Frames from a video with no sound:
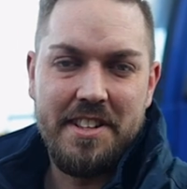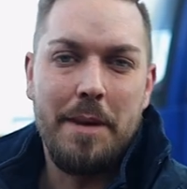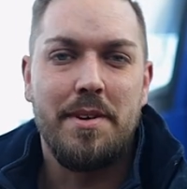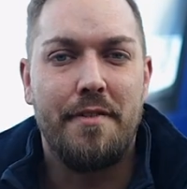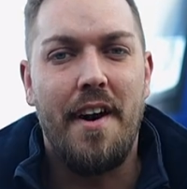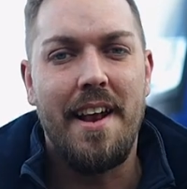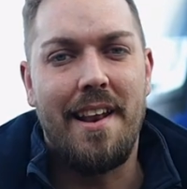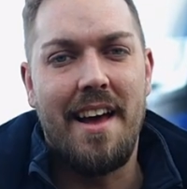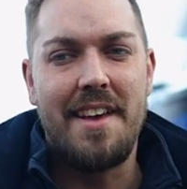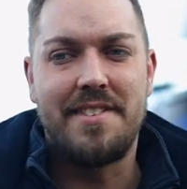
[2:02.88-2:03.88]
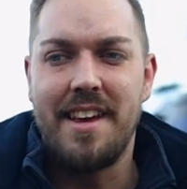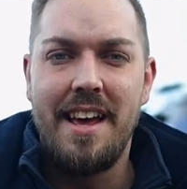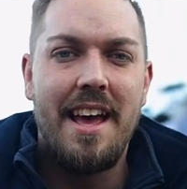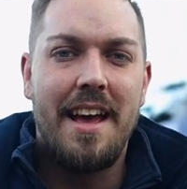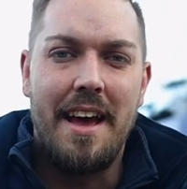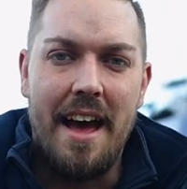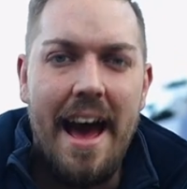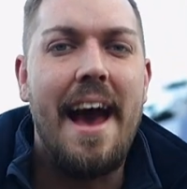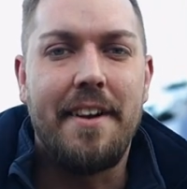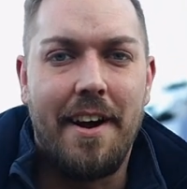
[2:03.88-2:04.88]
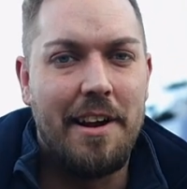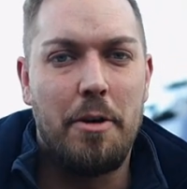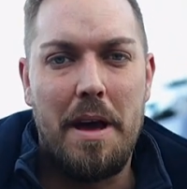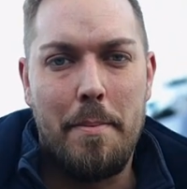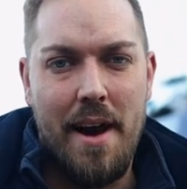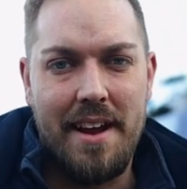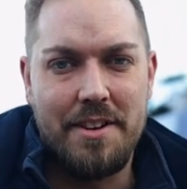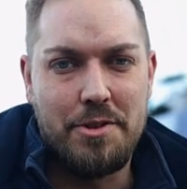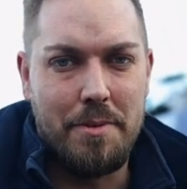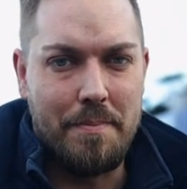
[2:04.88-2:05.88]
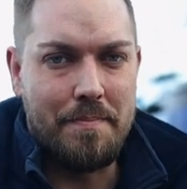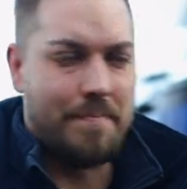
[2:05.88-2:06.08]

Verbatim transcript: skips are finalized, add our little bit of branding to them.